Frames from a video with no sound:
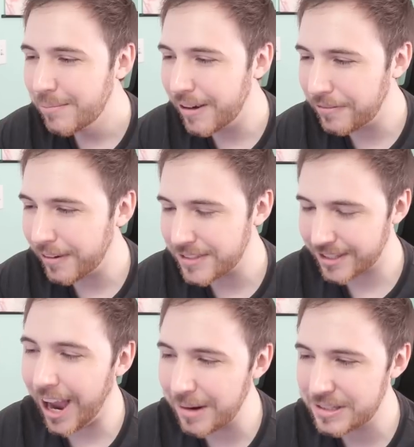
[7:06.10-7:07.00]
But
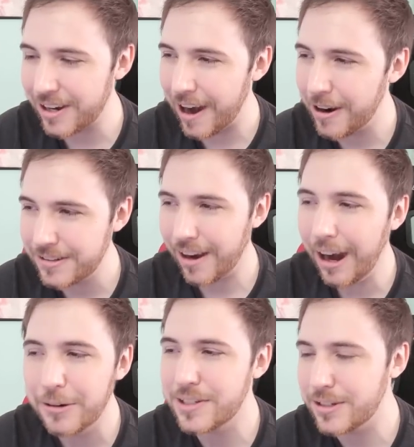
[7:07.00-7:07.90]
I'm sorry,
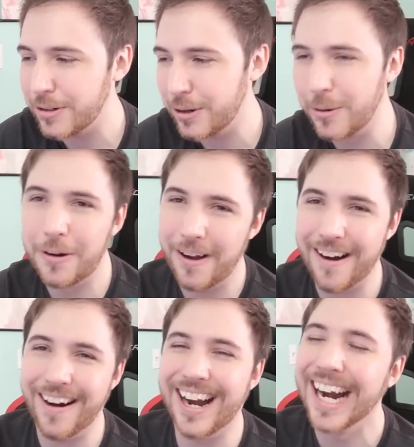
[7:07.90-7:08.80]
Hotaru's too cool,
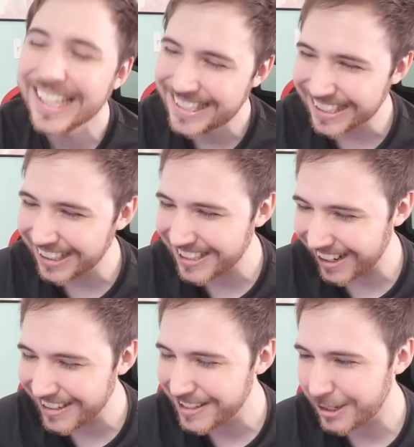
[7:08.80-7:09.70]
alright?
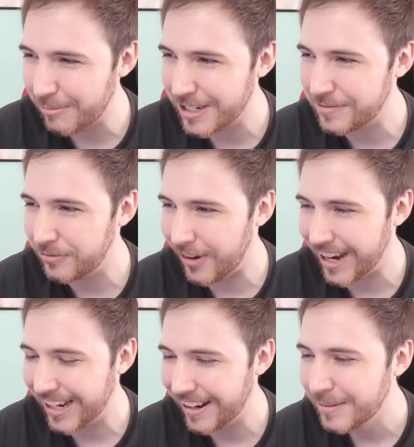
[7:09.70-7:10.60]
Hotaru's too much
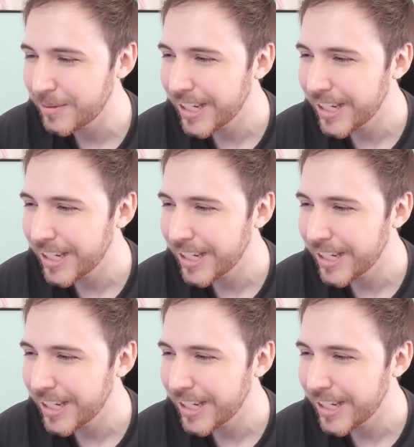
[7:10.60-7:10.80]
fun.